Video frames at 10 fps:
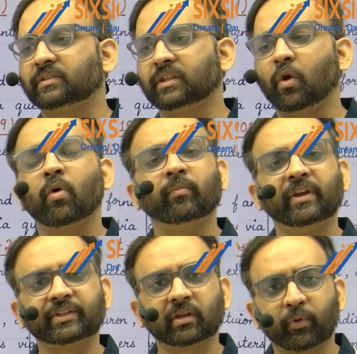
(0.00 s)
the Home
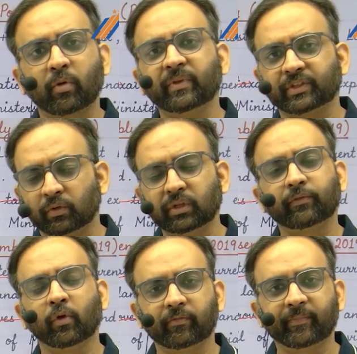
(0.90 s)
Minister promised on the
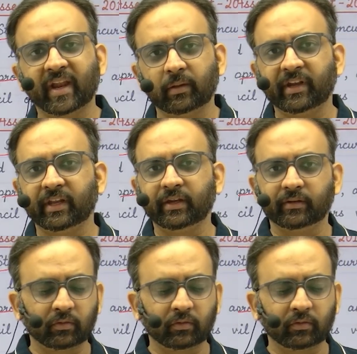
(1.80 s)
floor of Parliament in